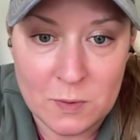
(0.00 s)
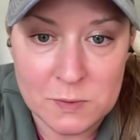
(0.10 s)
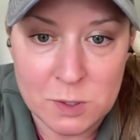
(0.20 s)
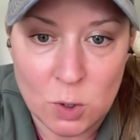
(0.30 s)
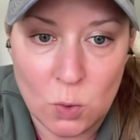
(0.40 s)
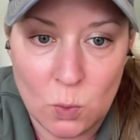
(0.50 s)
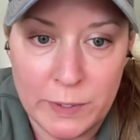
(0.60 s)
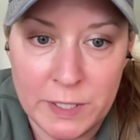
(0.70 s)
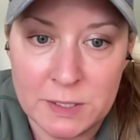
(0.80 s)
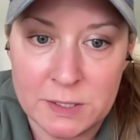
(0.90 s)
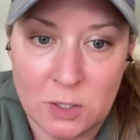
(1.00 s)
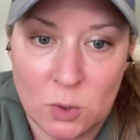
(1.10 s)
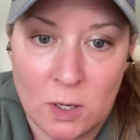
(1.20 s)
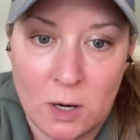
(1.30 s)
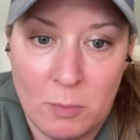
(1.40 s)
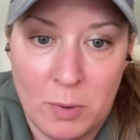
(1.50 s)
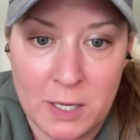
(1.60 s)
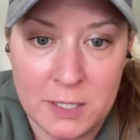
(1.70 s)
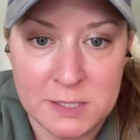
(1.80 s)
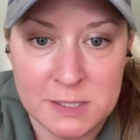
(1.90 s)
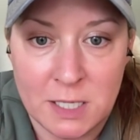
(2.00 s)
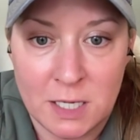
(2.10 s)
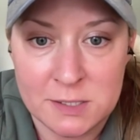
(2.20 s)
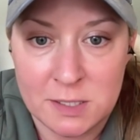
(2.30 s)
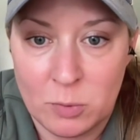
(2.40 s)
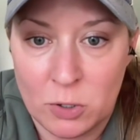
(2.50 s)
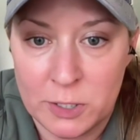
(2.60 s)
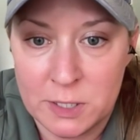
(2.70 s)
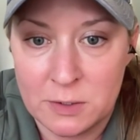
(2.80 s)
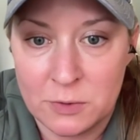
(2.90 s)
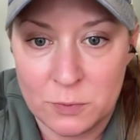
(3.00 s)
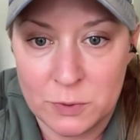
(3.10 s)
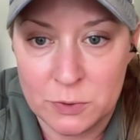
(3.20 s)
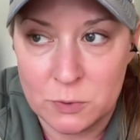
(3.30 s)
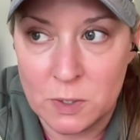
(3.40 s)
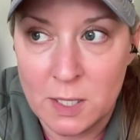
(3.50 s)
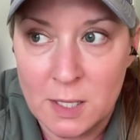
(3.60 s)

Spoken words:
So we need to lower our body's toxic burden through,